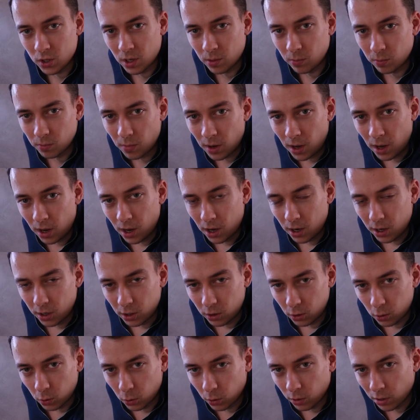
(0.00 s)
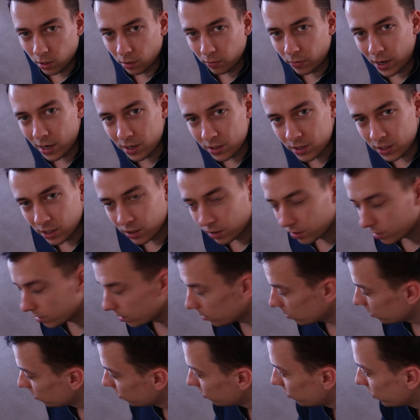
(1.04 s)
I'm doing a lot of editing
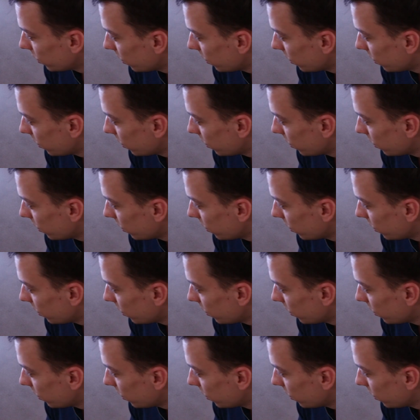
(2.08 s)
over